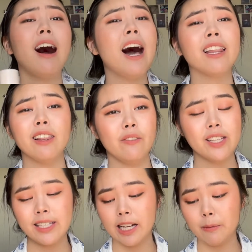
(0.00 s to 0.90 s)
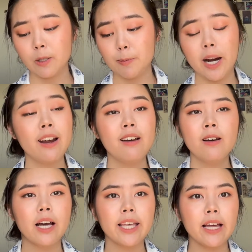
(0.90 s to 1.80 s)
I love this setting spray.
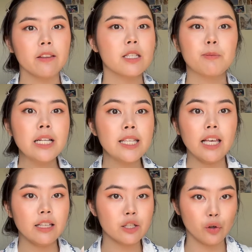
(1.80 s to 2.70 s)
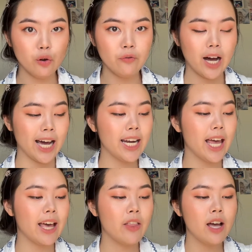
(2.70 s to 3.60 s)
Again, the spritz is so fine,
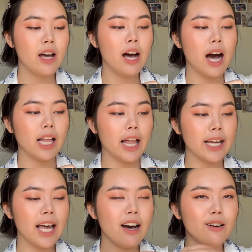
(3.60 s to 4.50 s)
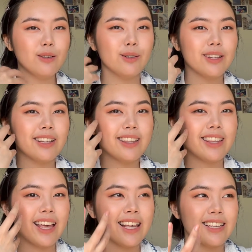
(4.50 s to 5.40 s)
and I like how
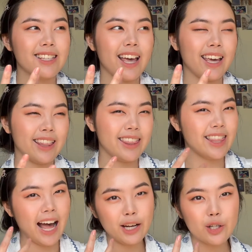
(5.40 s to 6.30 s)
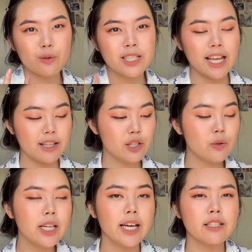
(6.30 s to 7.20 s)
there's a natural scent to
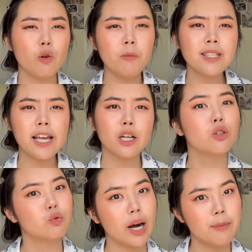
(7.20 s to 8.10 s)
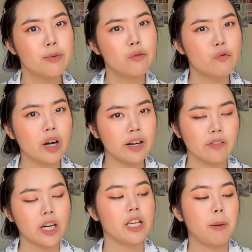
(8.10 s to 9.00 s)
it. It's almost like grape.
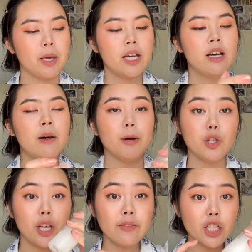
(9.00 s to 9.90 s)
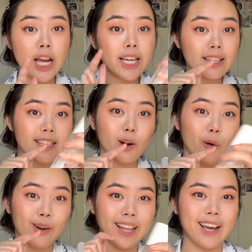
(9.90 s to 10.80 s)
Very yummy. But you do have to shake it. There's an
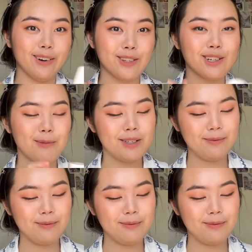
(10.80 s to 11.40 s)
oil layer on top.